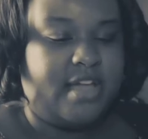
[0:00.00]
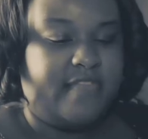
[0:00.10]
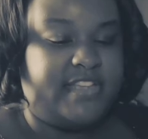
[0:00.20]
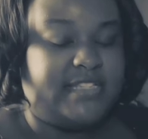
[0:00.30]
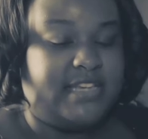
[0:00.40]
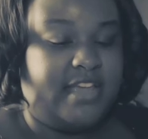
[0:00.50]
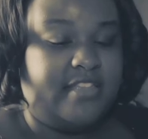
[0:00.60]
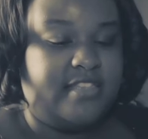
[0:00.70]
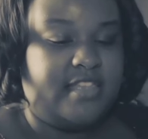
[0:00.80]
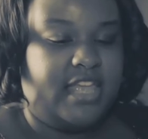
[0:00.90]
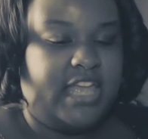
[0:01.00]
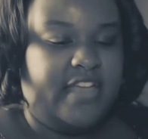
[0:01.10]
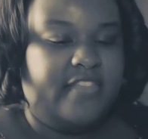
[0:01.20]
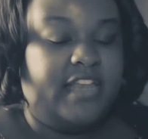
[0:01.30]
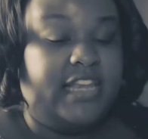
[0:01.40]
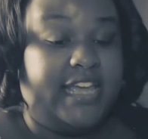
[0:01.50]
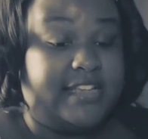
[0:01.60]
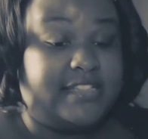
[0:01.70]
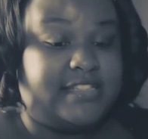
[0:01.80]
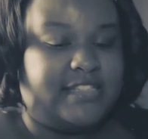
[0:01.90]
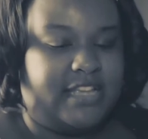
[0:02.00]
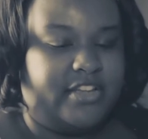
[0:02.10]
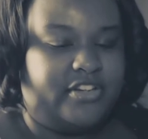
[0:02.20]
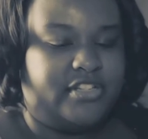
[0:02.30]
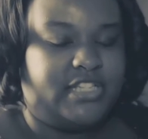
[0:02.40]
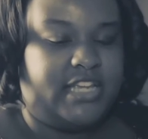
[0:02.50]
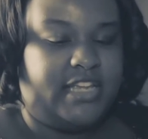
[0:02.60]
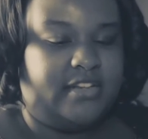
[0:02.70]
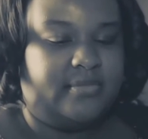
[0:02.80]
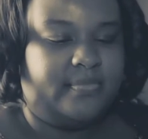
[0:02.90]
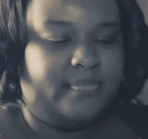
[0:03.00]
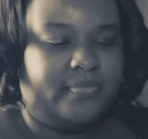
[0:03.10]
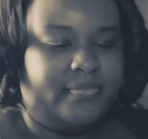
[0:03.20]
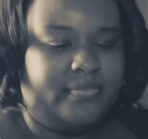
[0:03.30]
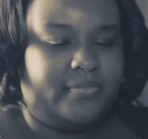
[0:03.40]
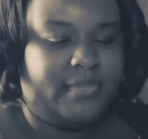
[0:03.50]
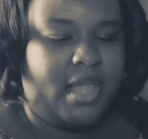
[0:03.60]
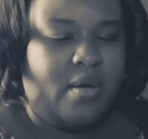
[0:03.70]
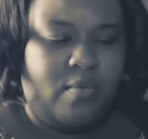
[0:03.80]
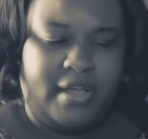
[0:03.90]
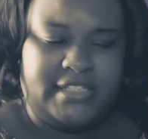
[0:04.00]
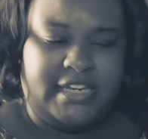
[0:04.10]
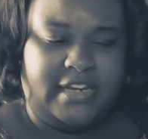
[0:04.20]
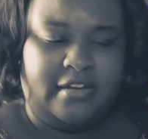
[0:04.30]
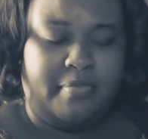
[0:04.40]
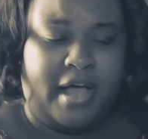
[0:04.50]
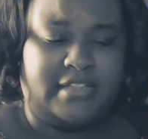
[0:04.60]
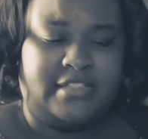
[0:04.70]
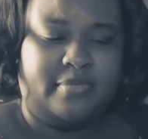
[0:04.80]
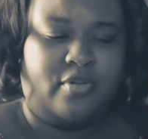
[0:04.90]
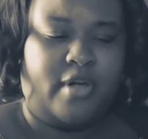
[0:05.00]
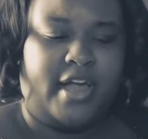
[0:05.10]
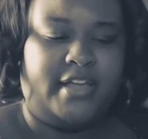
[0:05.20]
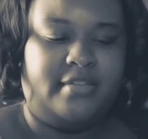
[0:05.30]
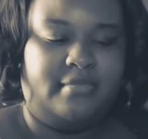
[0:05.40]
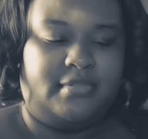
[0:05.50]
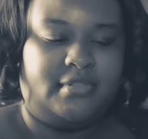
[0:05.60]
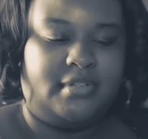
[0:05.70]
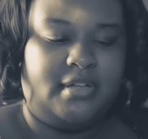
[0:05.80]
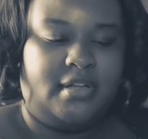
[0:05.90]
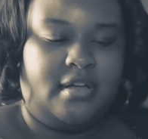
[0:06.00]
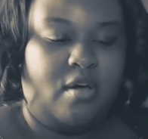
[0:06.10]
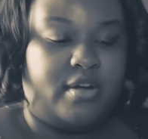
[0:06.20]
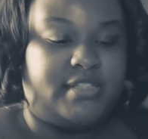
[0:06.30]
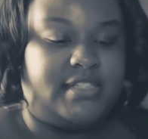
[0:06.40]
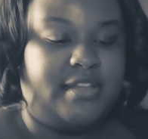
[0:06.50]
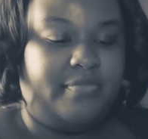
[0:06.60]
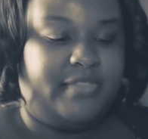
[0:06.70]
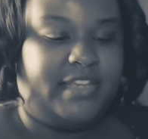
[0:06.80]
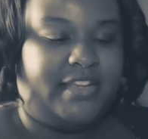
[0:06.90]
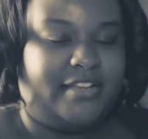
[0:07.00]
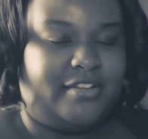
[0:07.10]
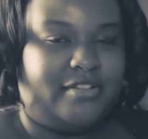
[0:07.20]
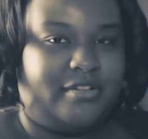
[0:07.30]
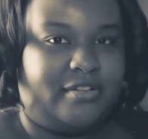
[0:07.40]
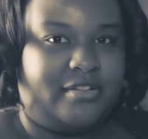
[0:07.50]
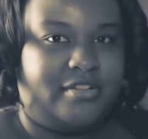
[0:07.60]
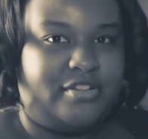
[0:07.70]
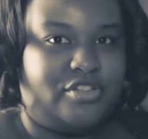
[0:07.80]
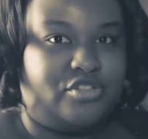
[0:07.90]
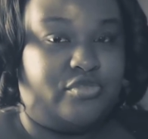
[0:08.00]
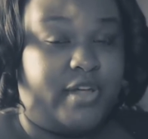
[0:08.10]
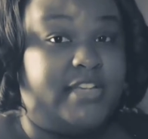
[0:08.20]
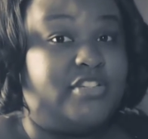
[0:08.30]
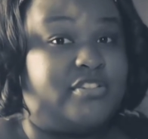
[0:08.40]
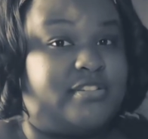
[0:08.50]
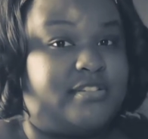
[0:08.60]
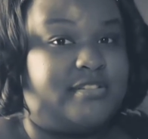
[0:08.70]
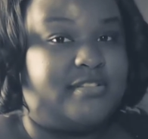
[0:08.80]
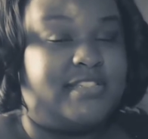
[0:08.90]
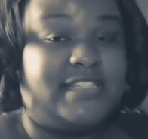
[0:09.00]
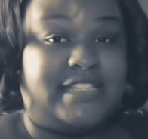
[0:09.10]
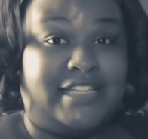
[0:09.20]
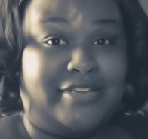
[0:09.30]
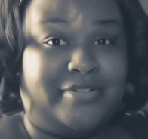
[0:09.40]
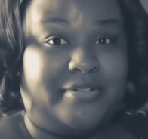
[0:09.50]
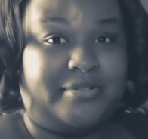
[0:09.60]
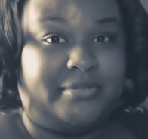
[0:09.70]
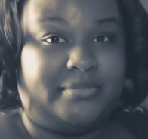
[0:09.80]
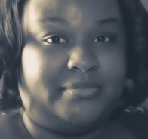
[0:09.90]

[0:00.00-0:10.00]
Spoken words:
of his death, the less they understand. Was it an impossible crime, or something stranger still?